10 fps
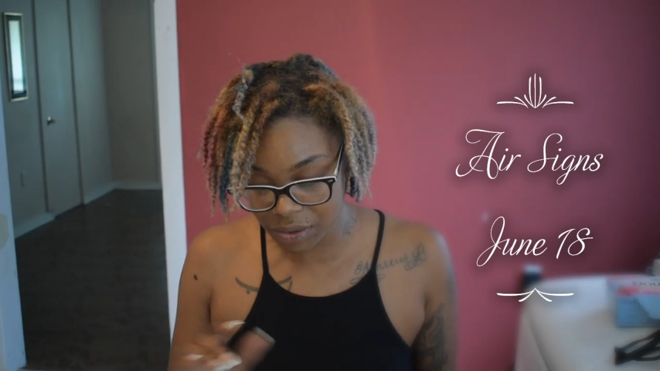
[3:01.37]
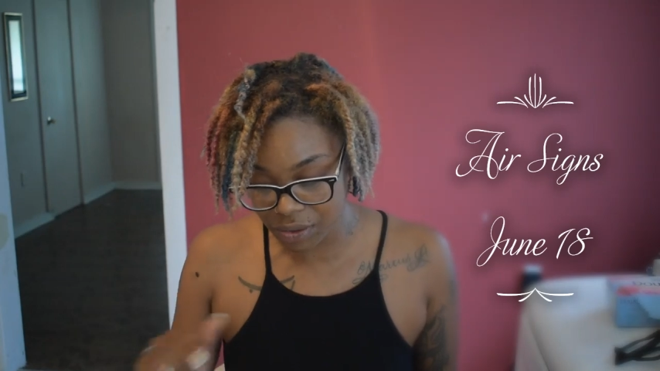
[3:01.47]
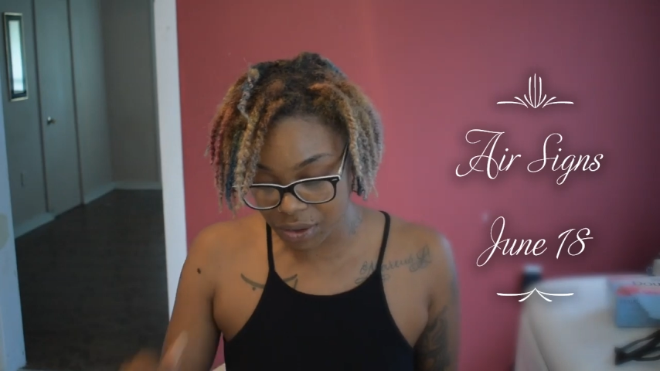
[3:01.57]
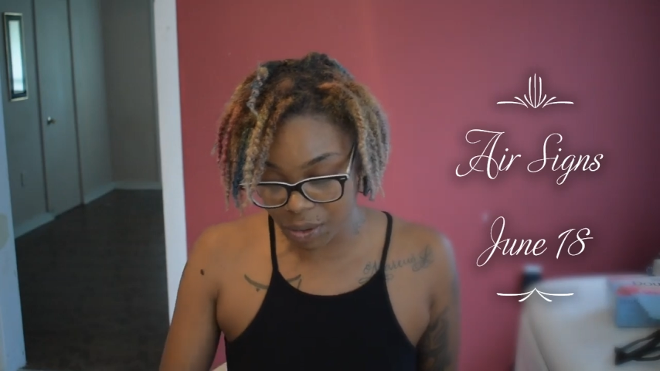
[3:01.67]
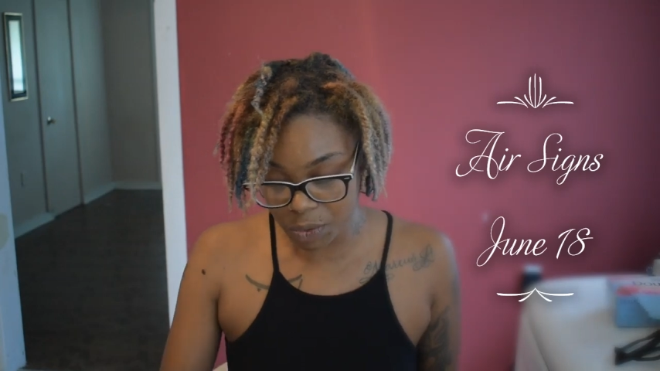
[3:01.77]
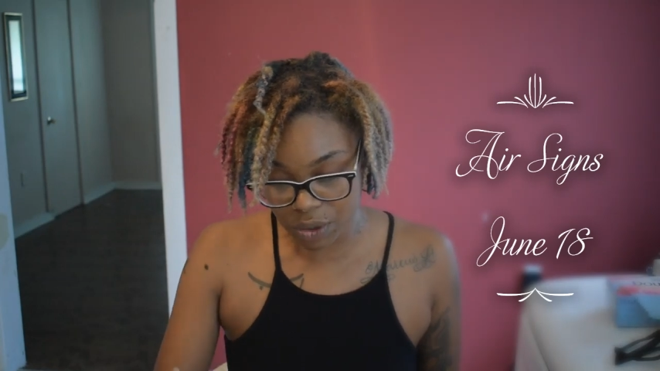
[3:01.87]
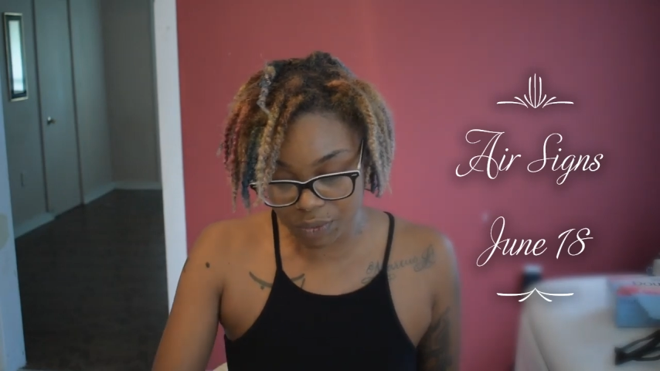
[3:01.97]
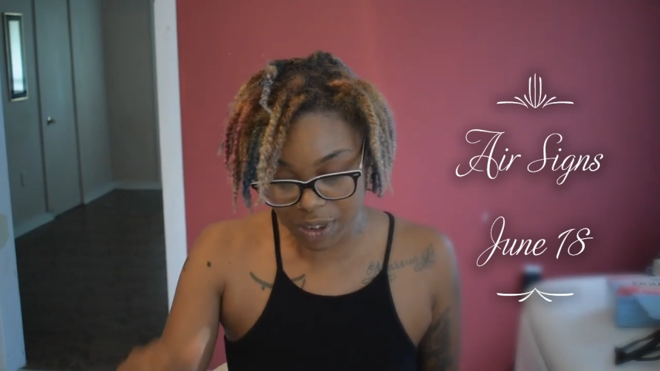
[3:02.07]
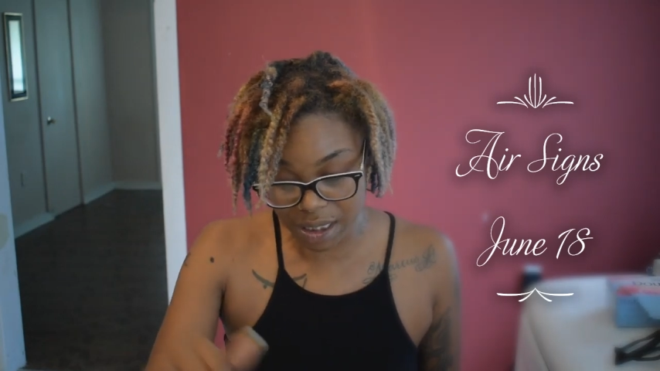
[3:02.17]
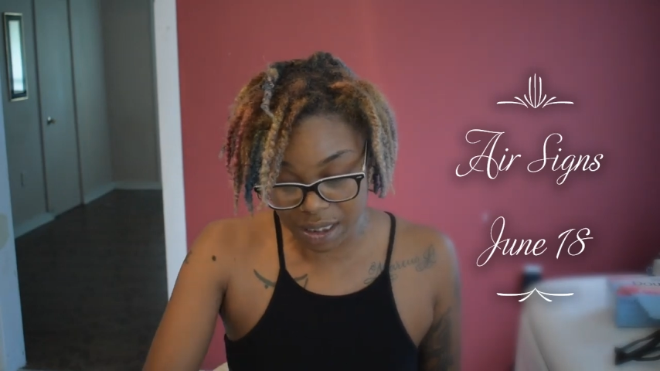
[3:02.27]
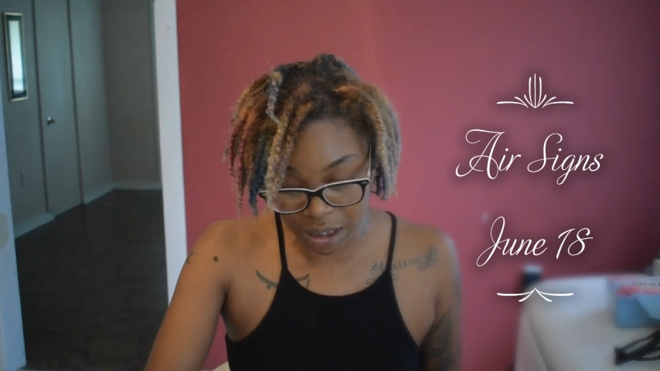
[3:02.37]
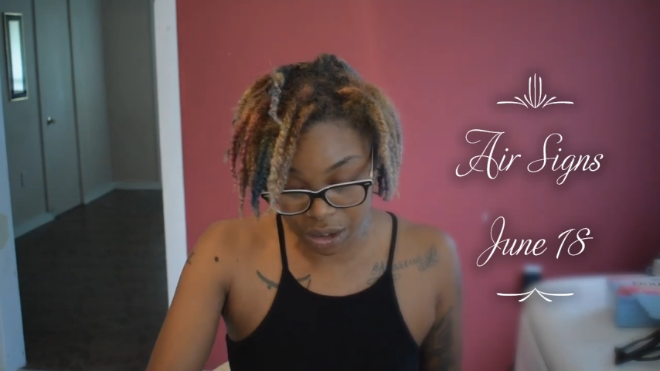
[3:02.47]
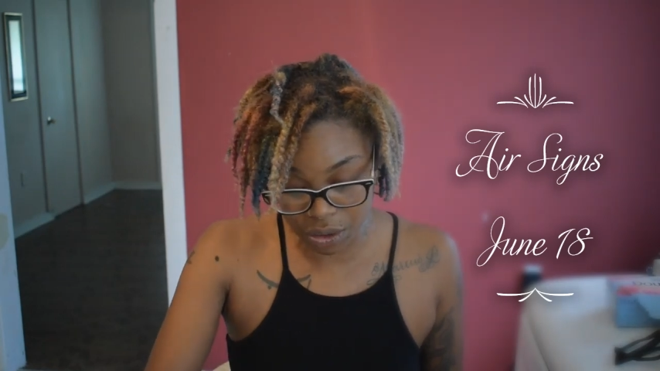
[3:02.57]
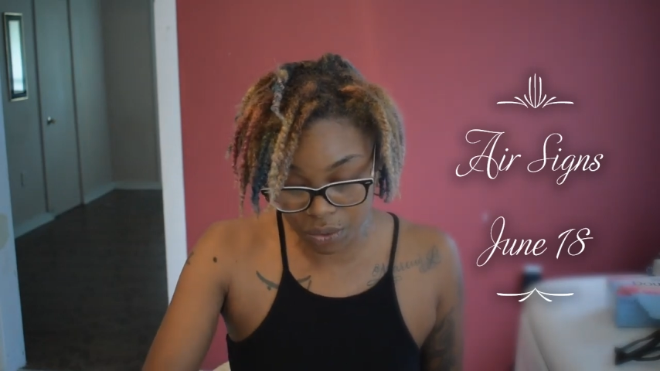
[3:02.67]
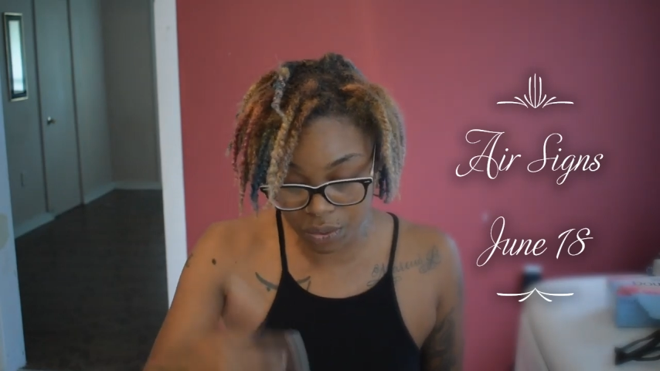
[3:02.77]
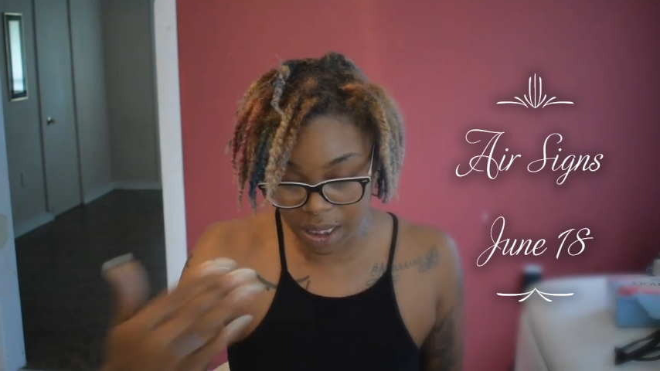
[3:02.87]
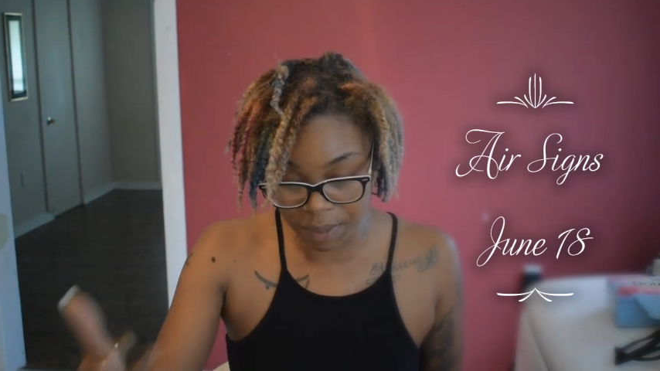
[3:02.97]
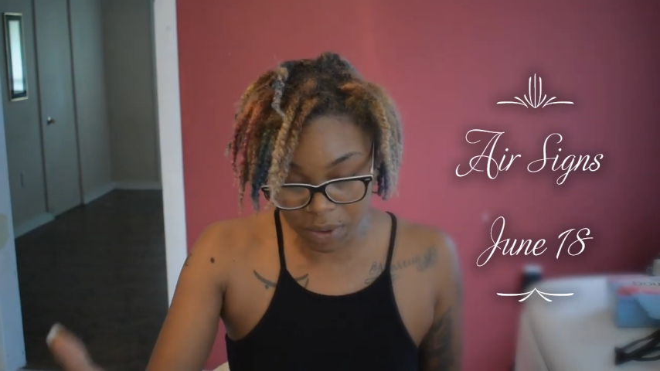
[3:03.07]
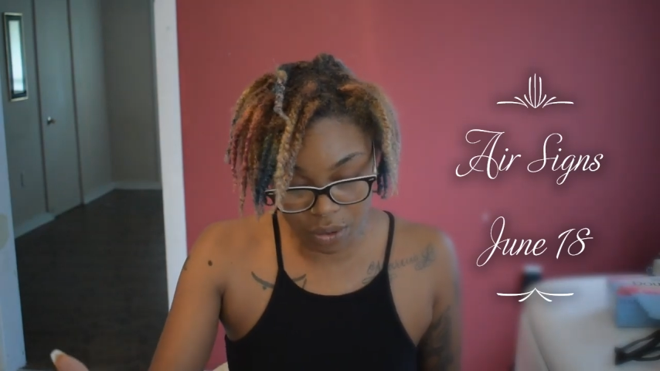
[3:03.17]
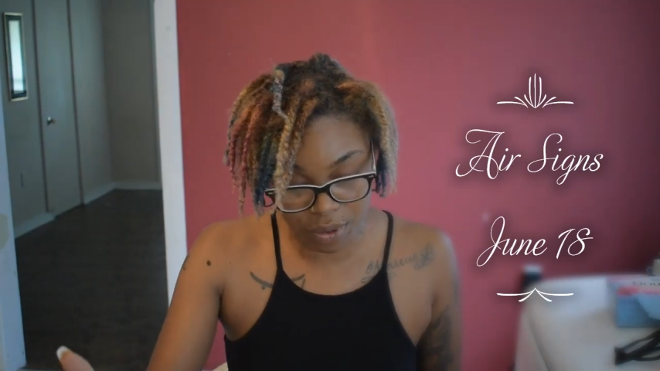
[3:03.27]
either someone's resisting you,
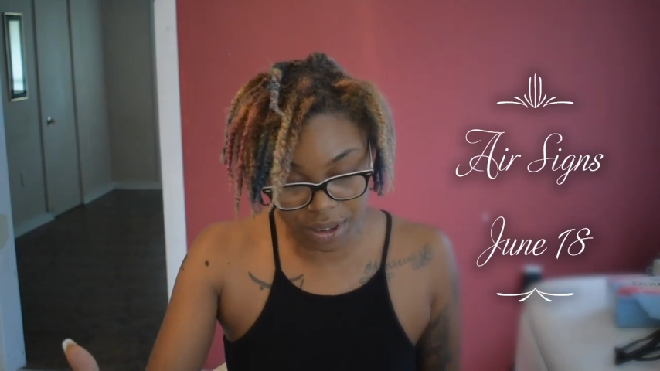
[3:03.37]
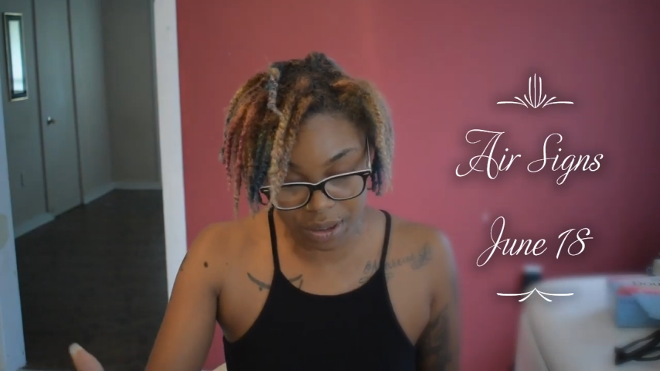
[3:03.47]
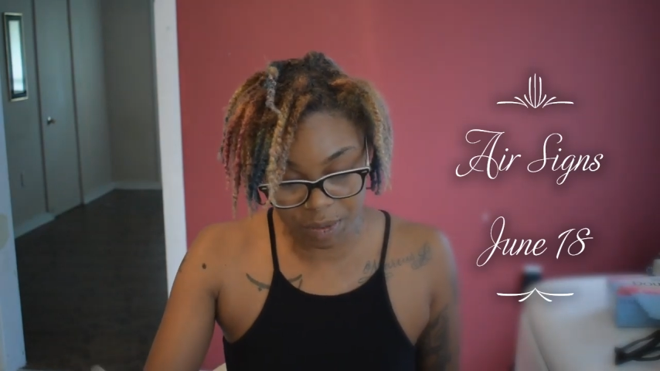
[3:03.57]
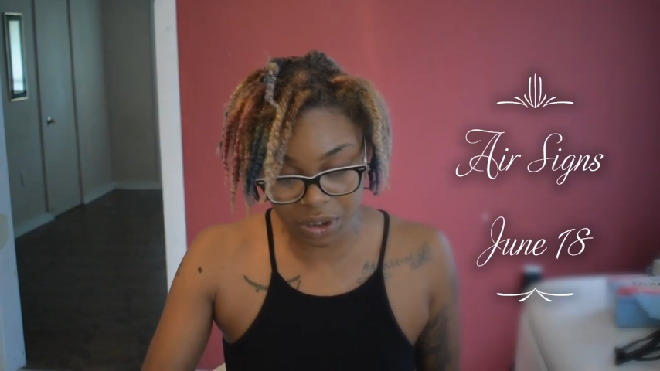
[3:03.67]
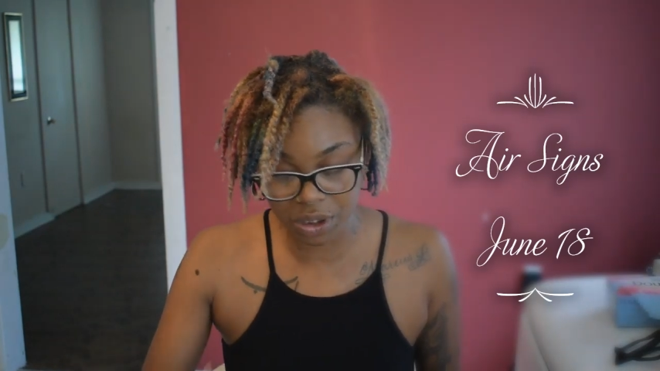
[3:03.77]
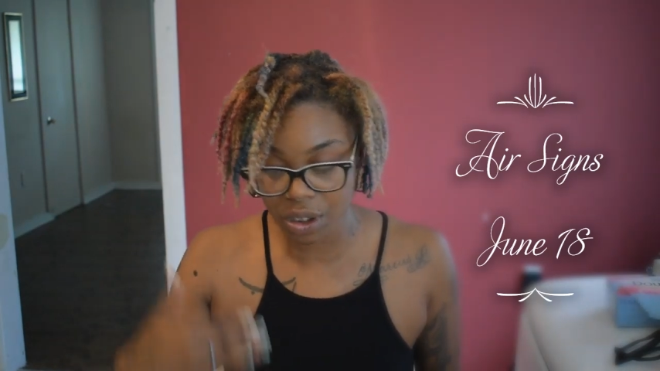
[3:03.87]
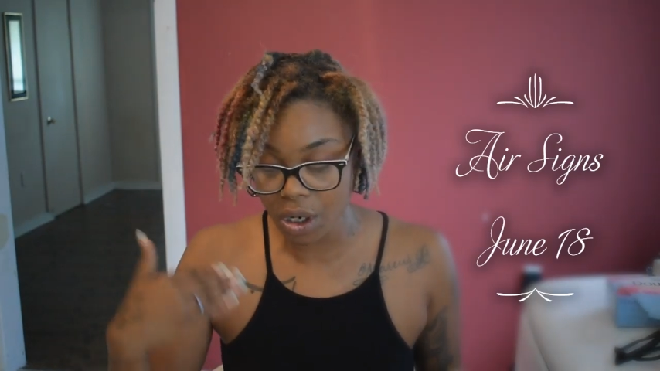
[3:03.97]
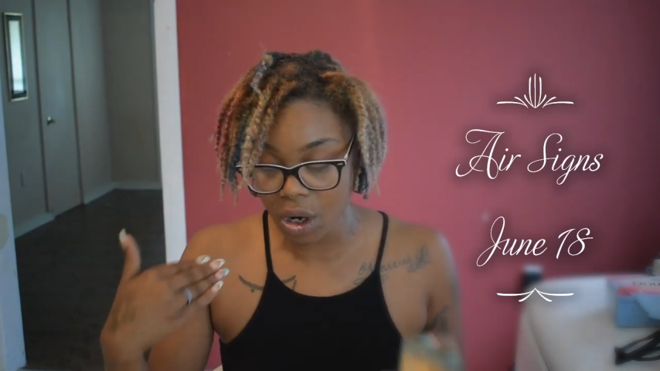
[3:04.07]
keeping you in suspension,